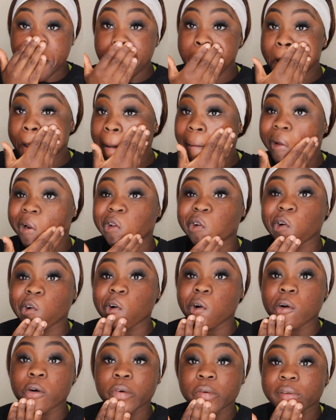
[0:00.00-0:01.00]
Milk
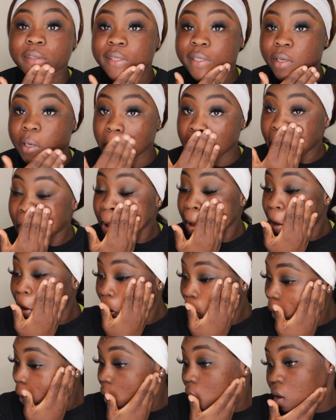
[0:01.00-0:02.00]
Hydro Grip
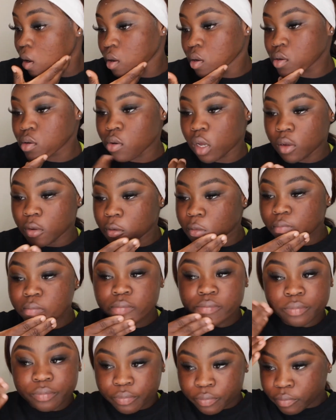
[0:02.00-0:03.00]
primer.
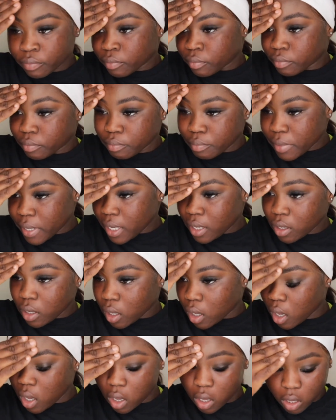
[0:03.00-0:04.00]
I'm going to list
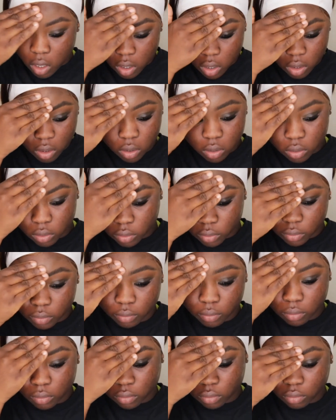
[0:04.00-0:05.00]
everything that I
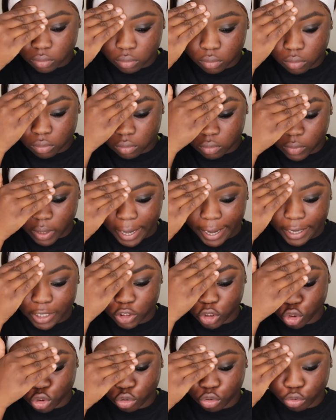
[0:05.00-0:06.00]
used in this video
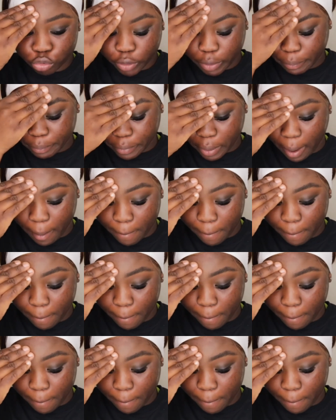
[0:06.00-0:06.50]
down below.